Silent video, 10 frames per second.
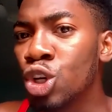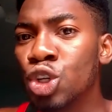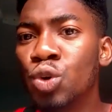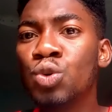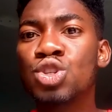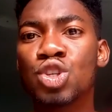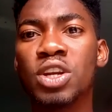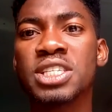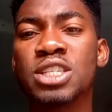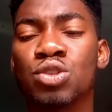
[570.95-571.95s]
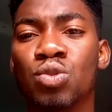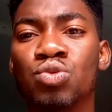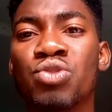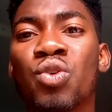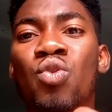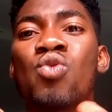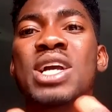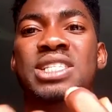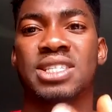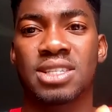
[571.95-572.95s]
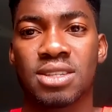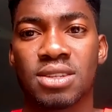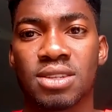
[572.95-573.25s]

You could solicit, you could request.